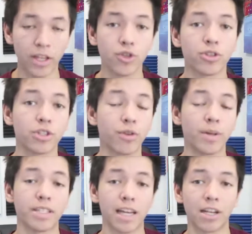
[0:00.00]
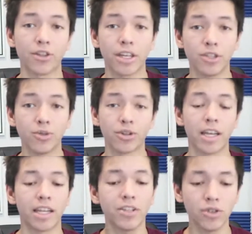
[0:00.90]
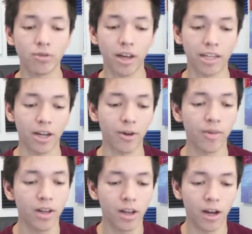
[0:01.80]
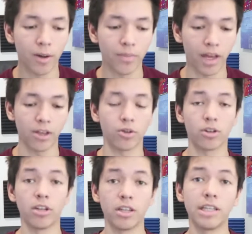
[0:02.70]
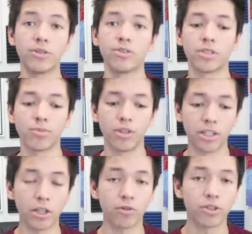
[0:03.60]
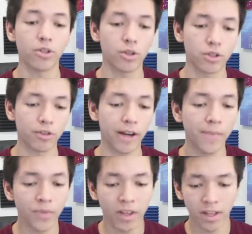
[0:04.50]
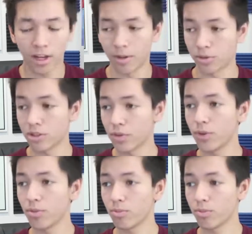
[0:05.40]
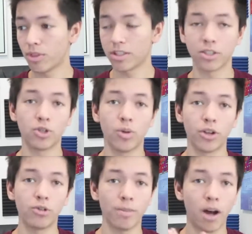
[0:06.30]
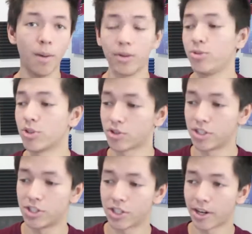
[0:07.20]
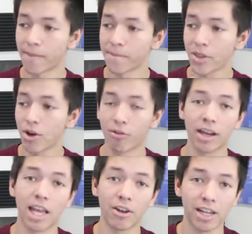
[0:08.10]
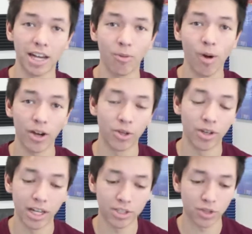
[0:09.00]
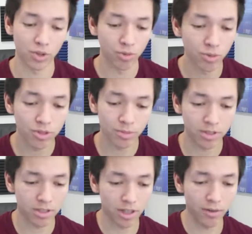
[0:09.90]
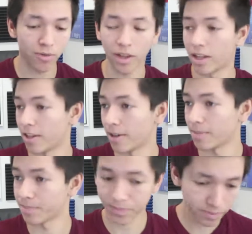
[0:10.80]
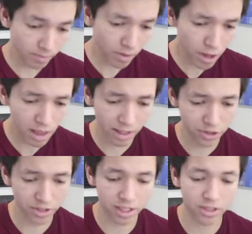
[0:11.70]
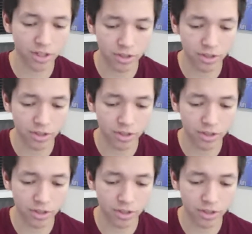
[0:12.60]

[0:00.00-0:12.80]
interest for me to kind of look into or get into right now that, could yield some really good results, right? So there's a few things that you want to do. I'm gonna hop into a screen share right now to kind of walk you guys through some stuff, and let's just get